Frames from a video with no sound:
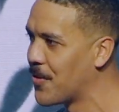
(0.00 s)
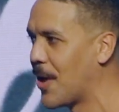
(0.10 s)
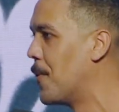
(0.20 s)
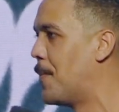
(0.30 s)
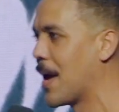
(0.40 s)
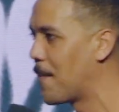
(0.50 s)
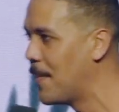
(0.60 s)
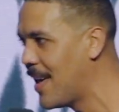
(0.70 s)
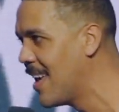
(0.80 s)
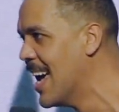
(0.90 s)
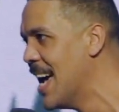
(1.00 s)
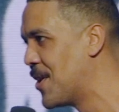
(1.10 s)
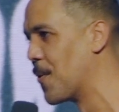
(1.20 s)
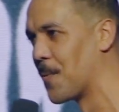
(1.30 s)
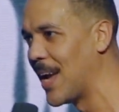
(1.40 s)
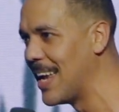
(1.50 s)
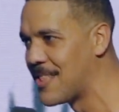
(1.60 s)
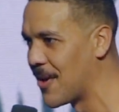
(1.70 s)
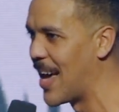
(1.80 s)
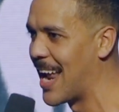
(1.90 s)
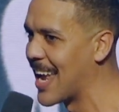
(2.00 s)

they would pick me to read so that I